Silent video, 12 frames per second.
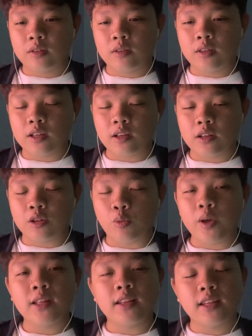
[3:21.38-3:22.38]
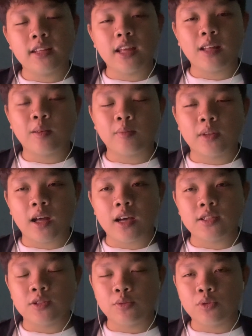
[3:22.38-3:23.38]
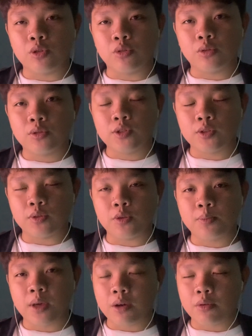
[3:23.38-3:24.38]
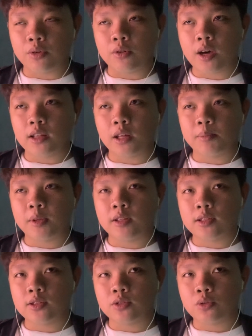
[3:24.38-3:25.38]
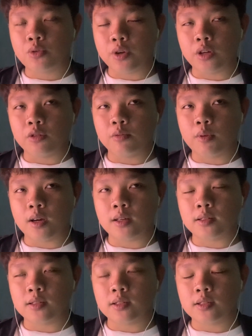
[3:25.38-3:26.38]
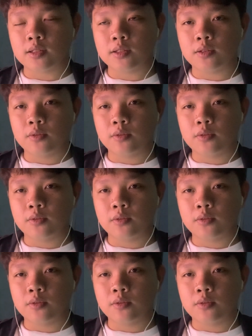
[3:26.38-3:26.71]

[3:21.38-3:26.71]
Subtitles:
the way that they adapted the Studio Kero adapted the story was